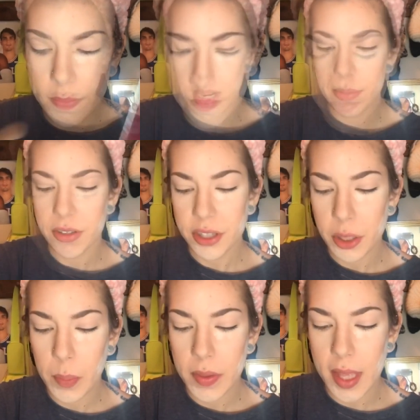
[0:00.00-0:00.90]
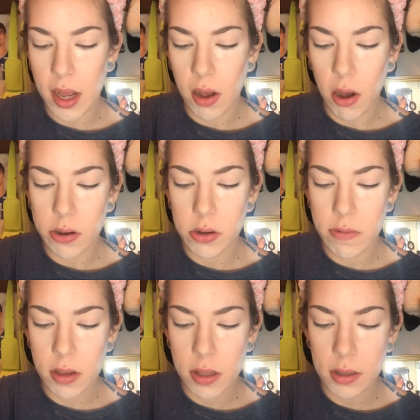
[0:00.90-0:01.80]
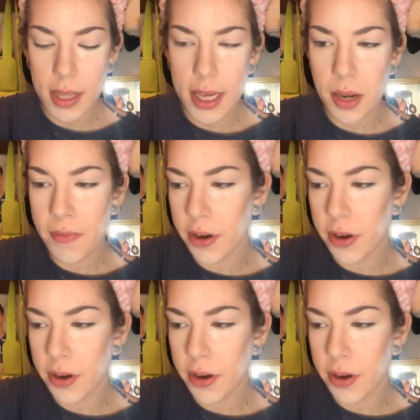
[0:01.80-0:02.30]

And I'm just going to put that all over the lid